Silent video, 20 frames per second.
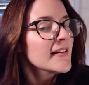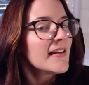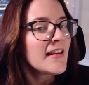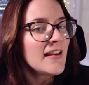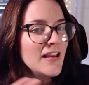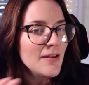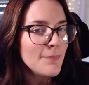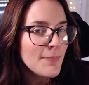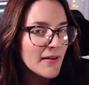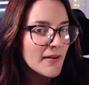to
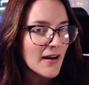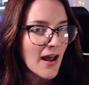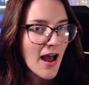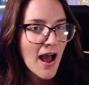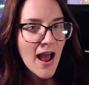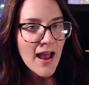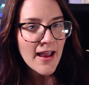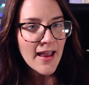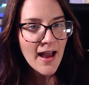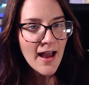keep an
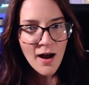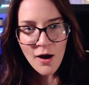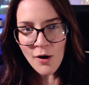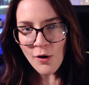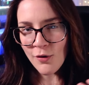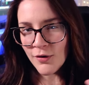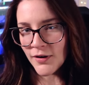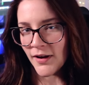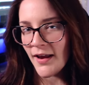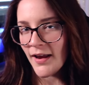eye
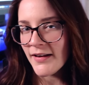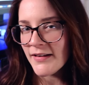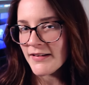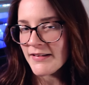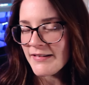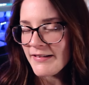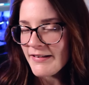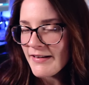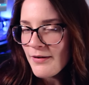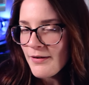out and
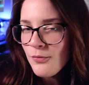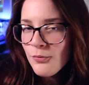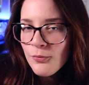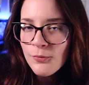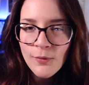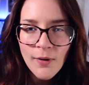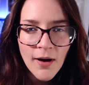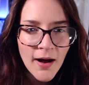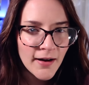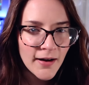see
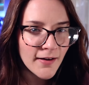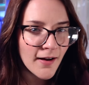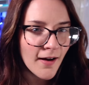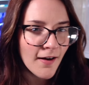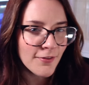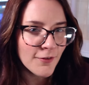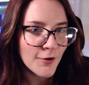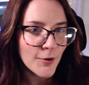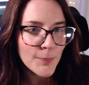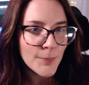what
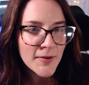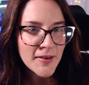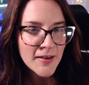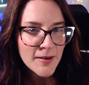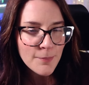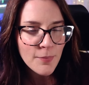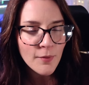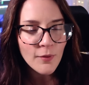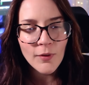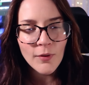other
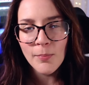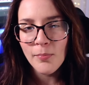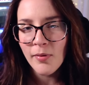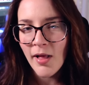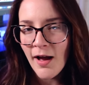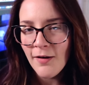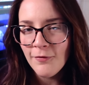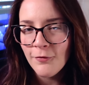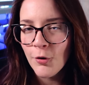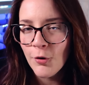people or
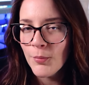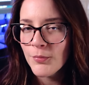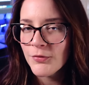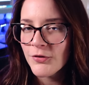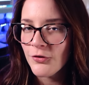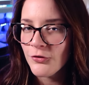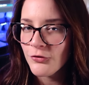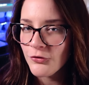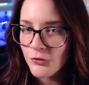platforms are